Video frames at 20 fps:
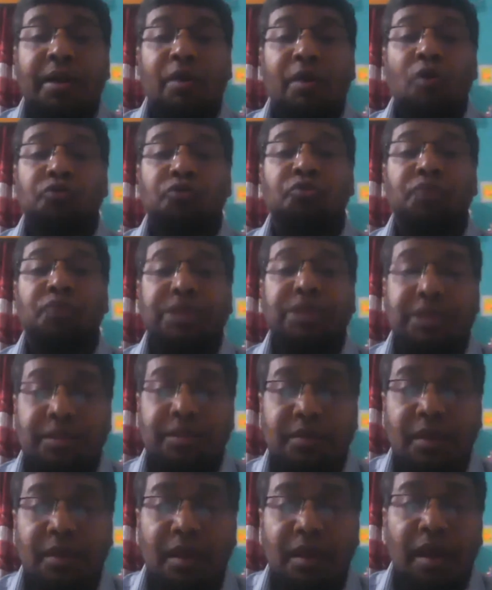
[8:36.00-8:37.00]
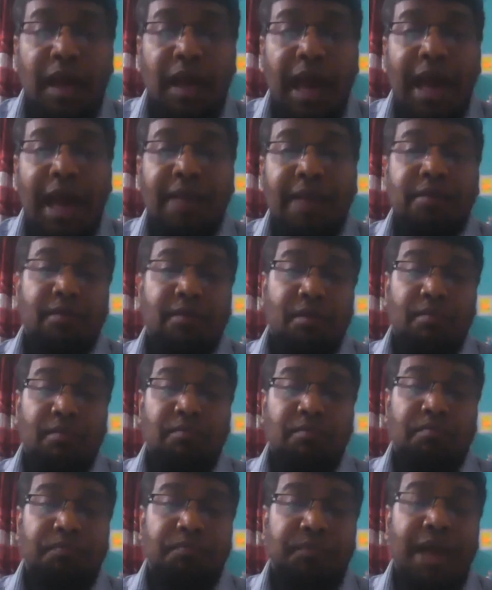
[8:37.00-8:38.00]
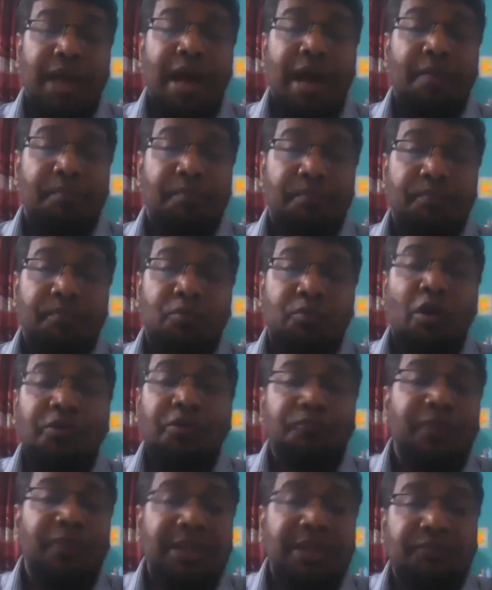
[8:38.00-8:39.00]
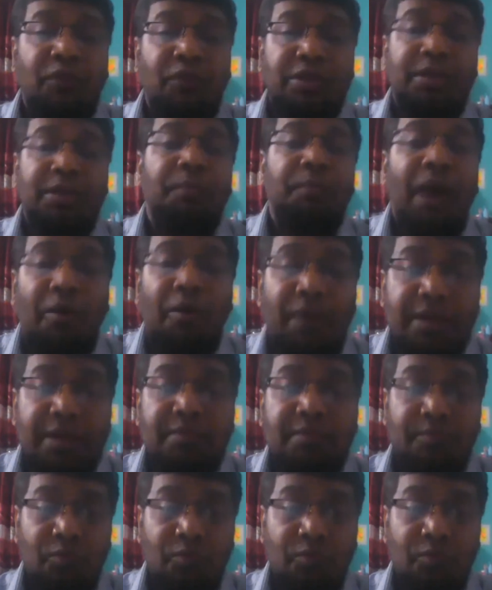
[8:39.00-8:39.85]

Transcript: authority, and the conflict for the power,